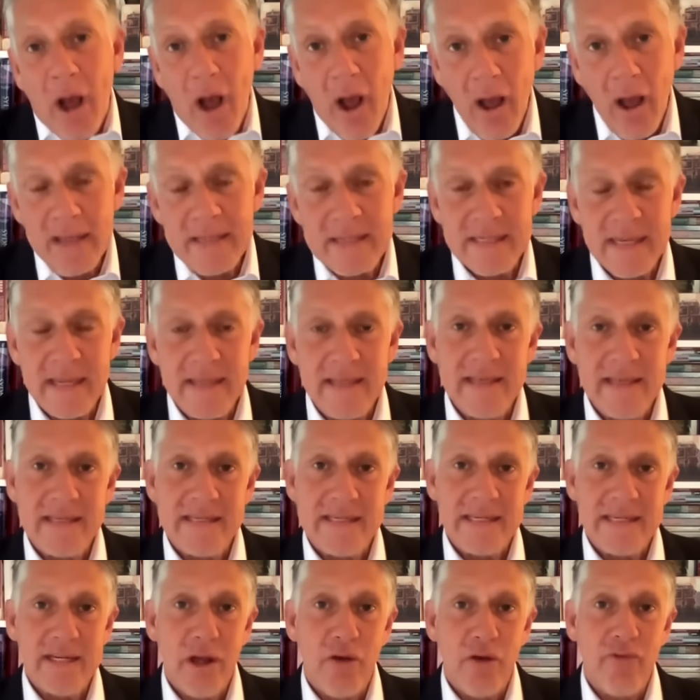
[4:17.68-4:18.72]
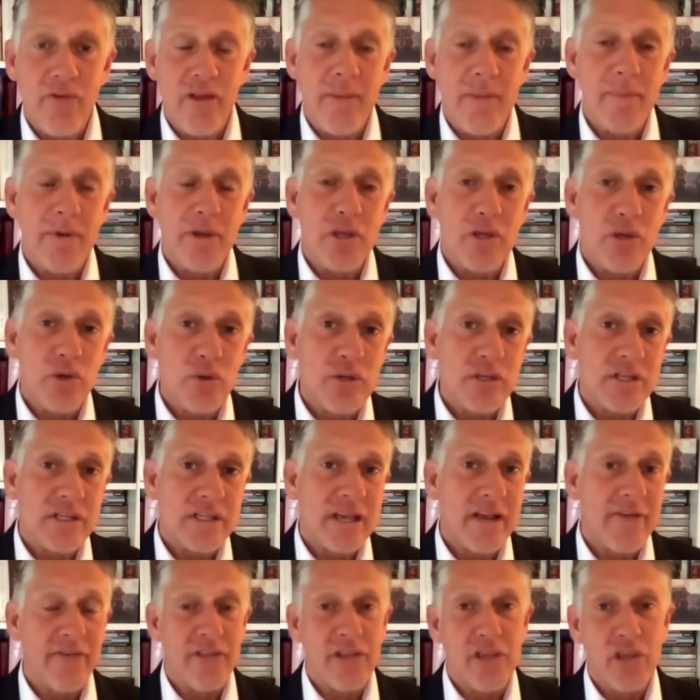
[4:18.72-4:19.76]
I said this in November.
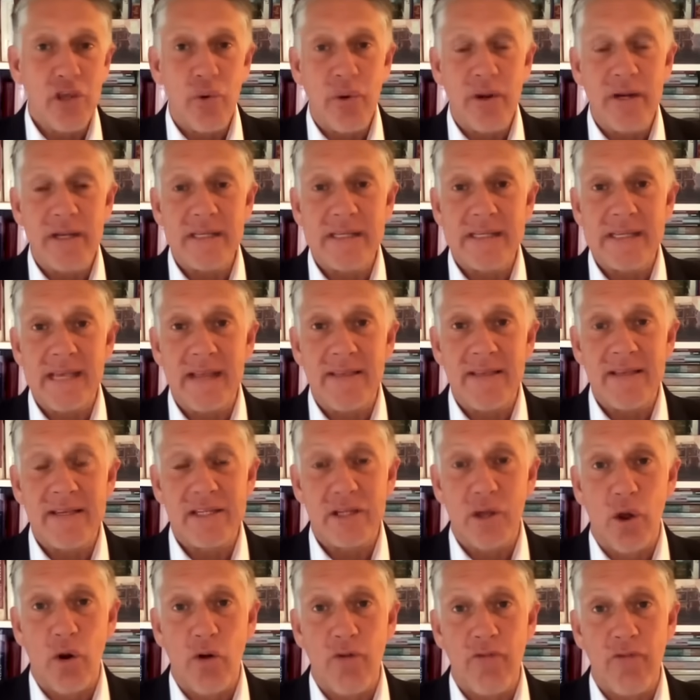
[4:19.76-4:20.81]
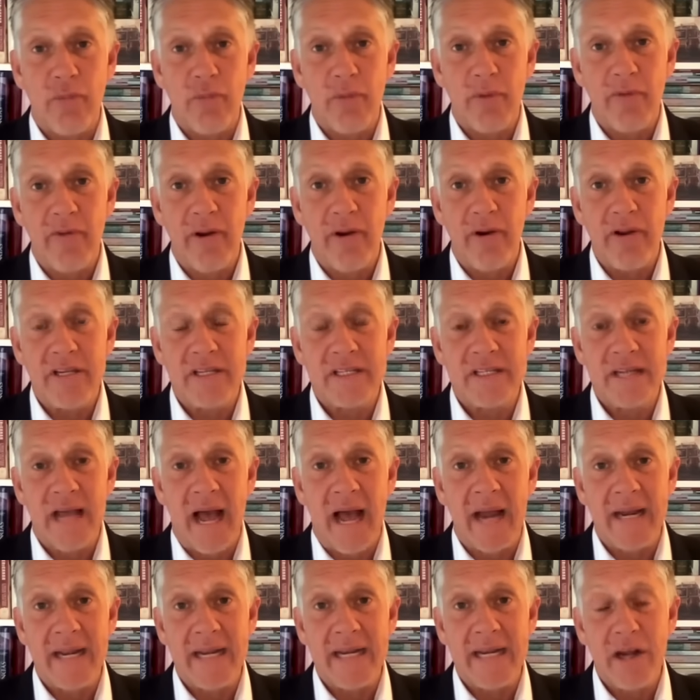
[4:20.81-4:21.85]
UNICEF and the U N has said this, Lauren, from the very
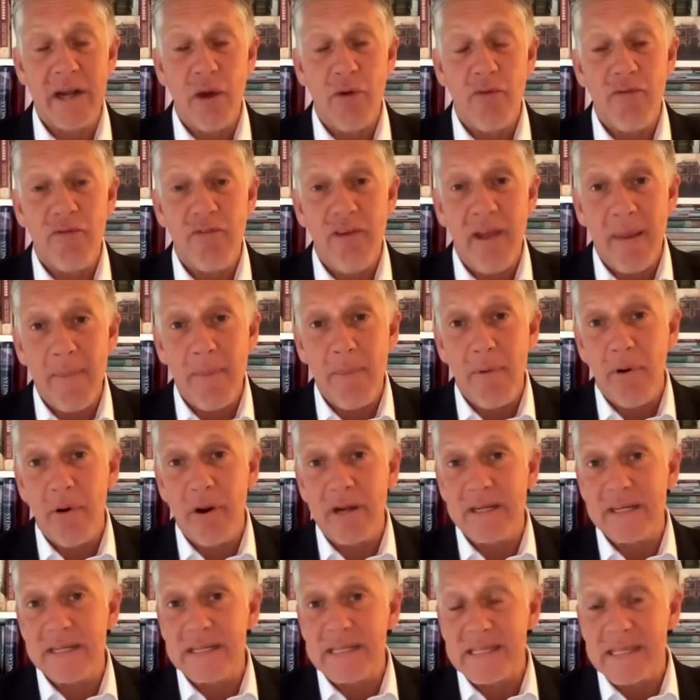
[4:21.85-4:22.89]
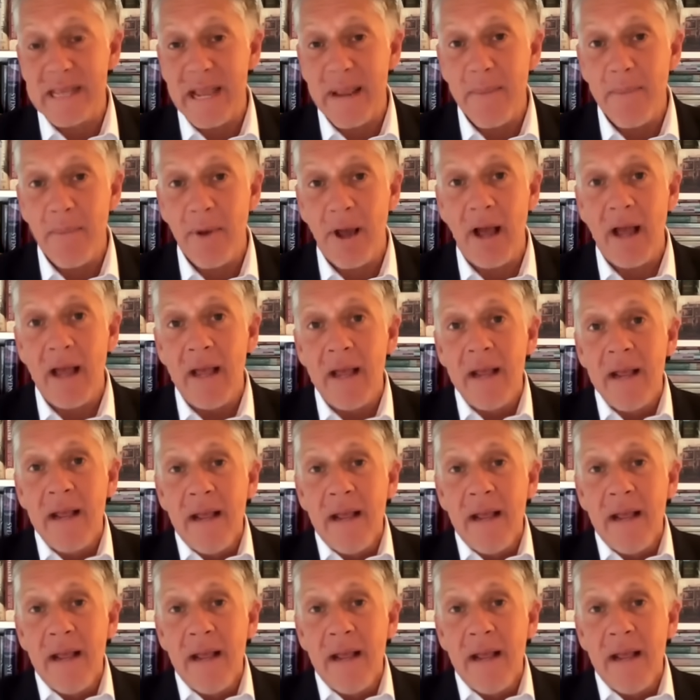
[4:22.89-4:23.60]
start in November and December.